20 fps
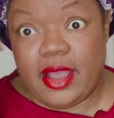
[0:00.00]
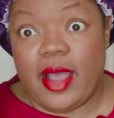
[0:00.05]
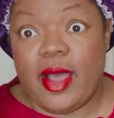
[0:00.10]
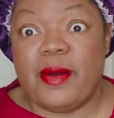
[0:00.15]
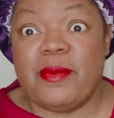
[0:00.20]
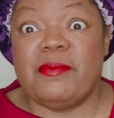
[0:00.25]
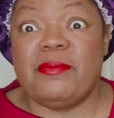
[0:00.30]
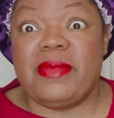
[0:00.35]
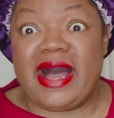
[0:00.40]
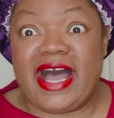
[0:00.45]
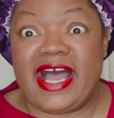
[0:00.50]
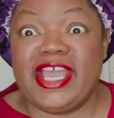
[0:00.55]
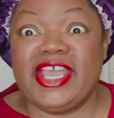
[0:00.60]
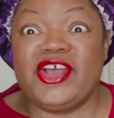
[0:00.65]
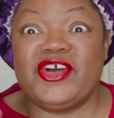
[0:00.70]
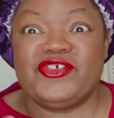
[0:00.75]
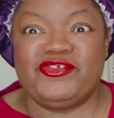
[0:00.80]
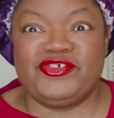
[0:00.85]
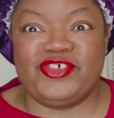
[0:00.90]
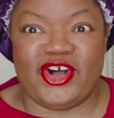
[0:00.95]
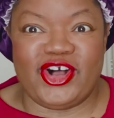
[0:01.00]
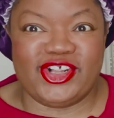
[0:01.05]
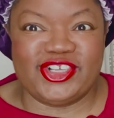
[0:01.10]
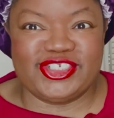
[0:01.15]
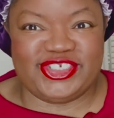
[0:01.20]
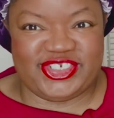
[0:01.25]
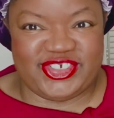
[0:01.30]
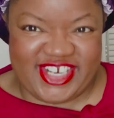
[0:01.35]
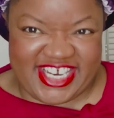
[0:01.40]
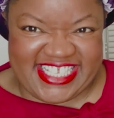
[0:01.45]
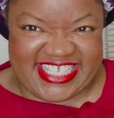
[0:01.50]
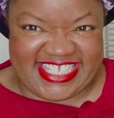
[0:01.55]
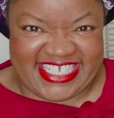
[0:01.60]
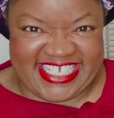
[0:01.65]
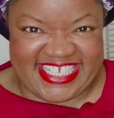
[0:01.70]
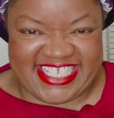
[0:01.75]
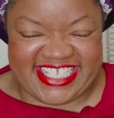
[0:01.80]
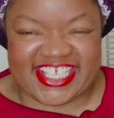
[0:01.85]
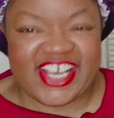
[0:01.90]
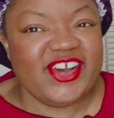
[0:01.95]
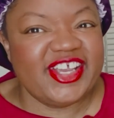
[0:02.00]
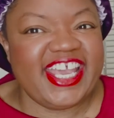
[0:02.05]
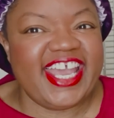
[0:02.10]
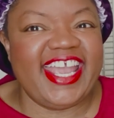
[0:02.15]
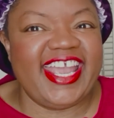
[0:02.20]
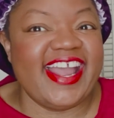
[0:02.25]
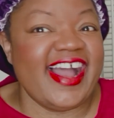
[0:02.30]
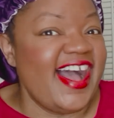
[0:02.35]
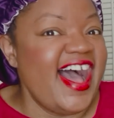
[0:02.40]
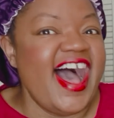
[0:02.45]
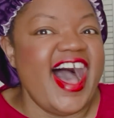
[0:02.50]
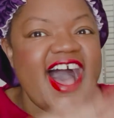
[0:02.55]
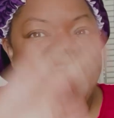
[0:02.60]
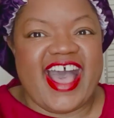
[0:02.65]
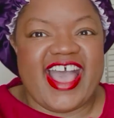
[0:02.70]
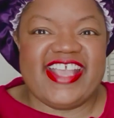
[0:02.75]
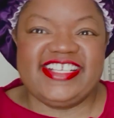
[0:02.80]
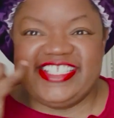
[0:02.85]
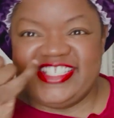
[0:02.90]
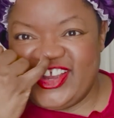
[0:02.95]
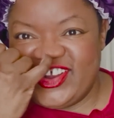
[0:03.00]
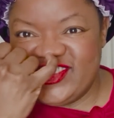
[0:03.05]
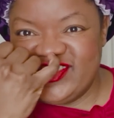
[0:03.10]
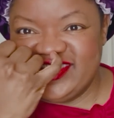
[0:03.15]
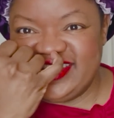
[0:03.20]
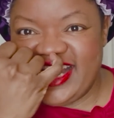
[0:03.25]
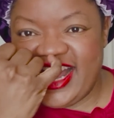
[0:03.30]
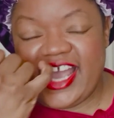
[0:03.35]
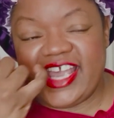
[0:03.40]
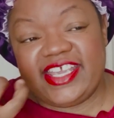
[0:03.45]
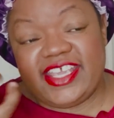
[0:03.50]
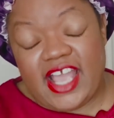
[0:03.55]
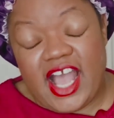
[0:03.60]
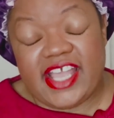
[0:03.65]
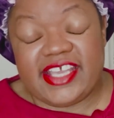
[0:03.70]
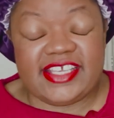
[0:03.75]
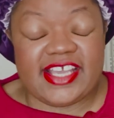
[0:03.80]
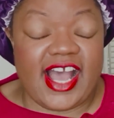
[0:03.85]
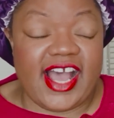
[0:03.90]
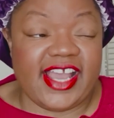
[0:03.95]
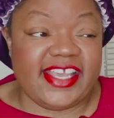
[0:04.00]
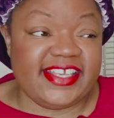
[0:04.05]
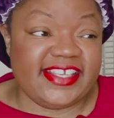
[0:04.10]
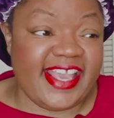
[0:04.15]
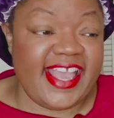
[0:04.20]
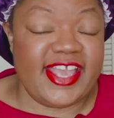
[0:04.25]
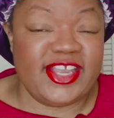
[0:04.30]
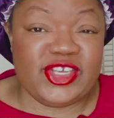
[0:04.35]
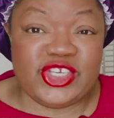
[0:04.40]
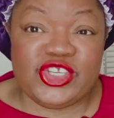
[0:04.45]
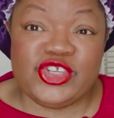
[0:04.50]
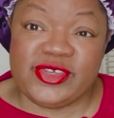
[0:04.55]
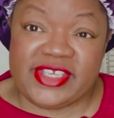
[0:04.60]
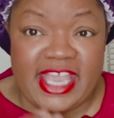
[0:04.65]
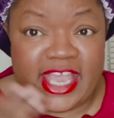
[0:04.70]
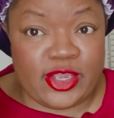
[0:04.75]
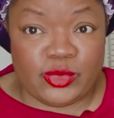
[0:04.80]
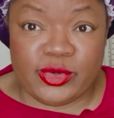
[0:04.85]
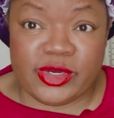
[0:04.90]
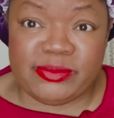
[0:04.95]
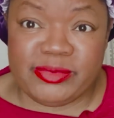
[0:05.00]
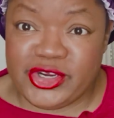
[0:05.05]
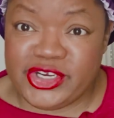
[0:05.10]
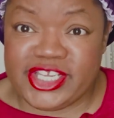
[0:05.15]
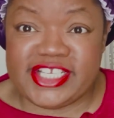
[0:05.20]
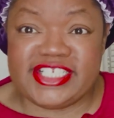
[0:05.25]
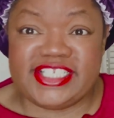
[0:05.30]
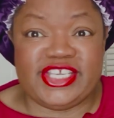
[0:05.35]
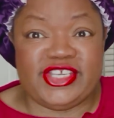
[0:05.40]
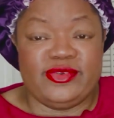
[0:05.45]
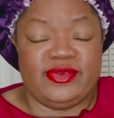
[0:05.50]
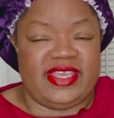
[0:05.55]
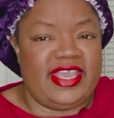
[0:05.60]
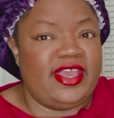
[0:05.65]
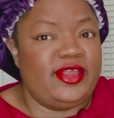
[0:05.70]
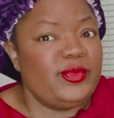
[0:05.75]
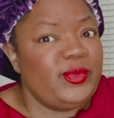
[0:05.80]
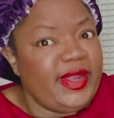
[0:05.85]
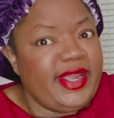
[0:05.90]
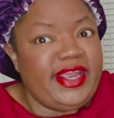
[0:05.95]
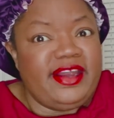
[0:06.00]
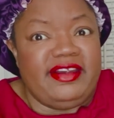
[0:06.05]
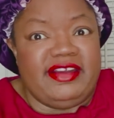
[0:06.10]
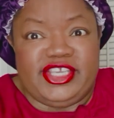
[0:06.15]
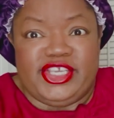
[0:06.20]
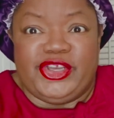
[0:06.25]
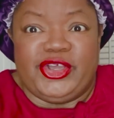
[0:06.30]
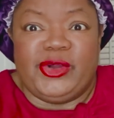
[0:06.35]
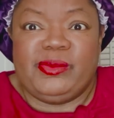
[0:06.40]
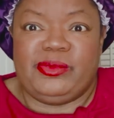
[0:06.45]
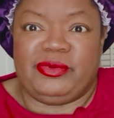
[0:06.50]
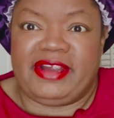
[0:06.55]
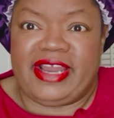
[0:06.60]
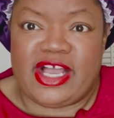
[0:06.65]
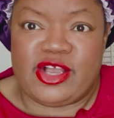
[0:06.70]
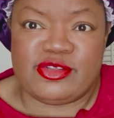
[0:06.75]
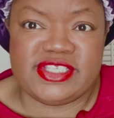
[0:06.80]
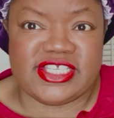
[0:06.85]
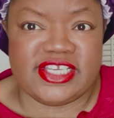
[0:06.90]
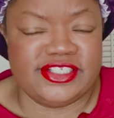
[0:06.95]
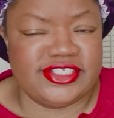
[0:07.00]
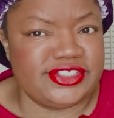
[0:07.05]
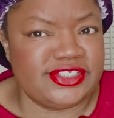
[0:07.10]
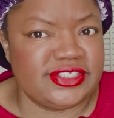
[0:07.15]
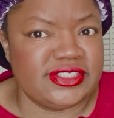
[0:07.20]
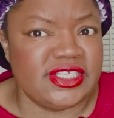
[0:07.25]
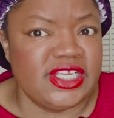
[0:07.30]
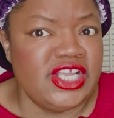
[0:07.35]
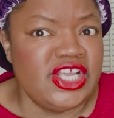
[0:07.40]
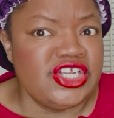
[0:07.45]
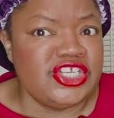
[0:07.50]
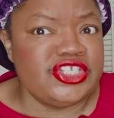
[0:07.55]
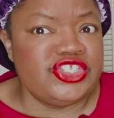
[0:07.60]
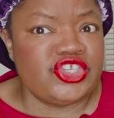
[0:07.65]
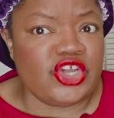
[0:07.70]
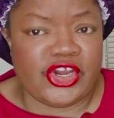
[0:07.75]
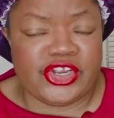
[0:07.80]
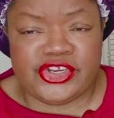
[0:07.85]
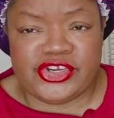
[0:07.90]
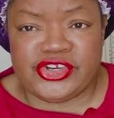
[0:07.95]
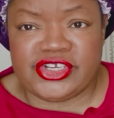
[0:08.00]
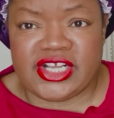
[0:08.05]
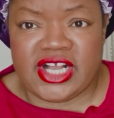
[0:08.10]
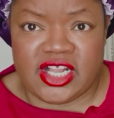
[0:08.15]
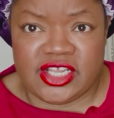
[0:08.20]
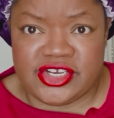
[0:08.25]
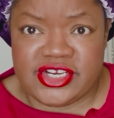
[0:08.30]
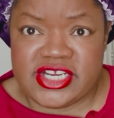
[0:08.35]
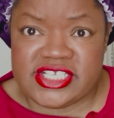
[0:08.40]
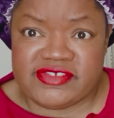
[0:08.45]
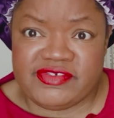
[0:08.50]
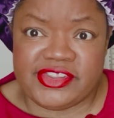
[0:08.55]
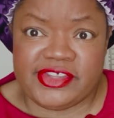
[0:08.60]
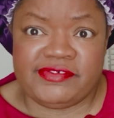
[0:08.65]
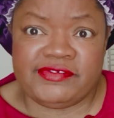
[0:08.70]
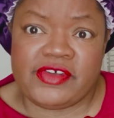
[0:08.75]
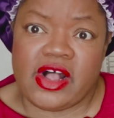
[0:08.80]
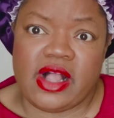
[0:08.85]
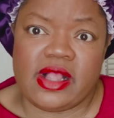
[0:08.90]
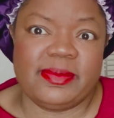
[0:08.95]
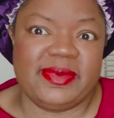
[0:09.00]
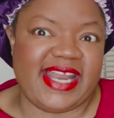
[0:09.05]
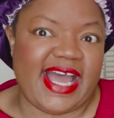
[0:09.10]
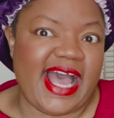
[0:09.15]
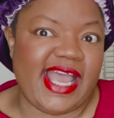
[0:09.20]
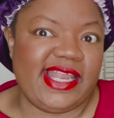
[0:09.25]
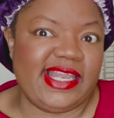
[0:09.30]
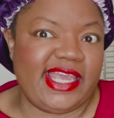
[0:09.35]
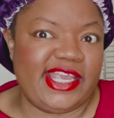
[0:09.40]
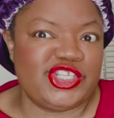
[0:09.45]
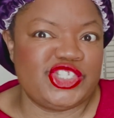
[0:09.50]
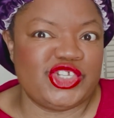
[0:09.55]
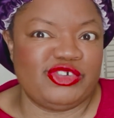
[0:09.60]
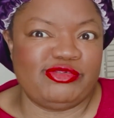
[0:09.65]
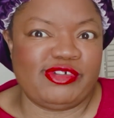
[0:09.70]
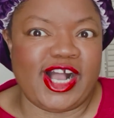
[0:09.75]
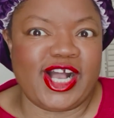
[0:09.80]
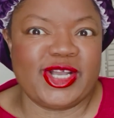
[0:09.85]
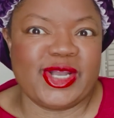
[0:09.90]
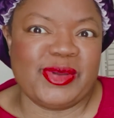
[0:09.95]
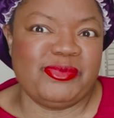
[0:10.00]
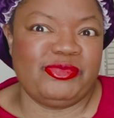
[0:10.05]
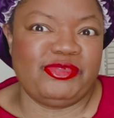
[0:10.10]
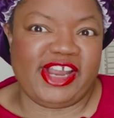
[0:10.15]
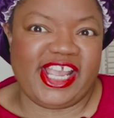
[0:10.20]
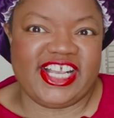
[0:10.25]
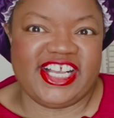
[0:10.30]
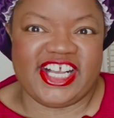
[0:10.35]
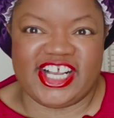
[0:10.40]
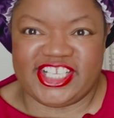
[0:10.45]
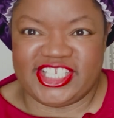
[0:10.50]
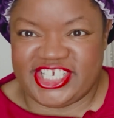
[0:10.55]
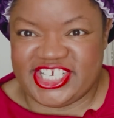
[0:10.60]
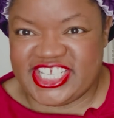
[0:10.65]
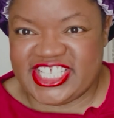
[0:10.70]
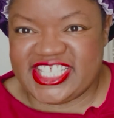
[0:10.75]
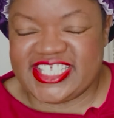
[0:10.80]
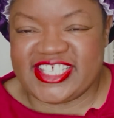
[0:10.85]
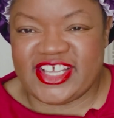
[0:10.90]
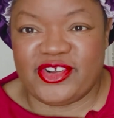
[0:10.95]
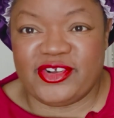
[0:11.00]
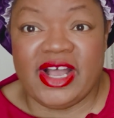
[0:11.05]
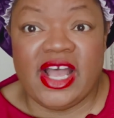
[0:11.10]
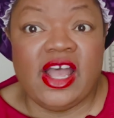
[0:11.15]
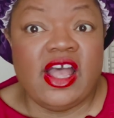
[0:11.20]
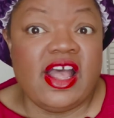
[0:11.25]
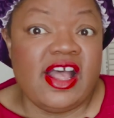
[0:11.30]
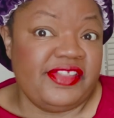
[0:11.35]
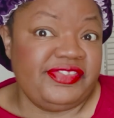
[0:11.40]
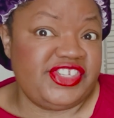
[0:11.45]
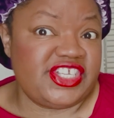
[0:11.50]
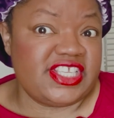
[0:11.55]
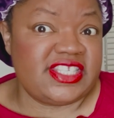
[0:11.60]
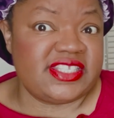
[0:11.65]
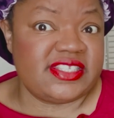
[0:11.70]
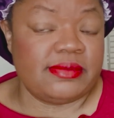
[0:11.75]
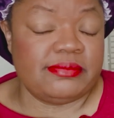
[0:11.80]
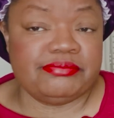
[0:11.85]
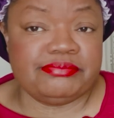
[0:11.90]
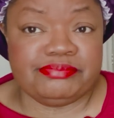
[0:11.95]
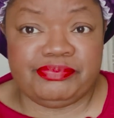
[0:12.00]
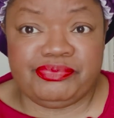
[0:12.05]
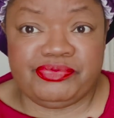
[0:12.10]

my fall choices. Okay, I don't I can, you can wear burgundy, you can wear, you know, browns and a little darker colors for the fall, but I like to rock bright colors. So just some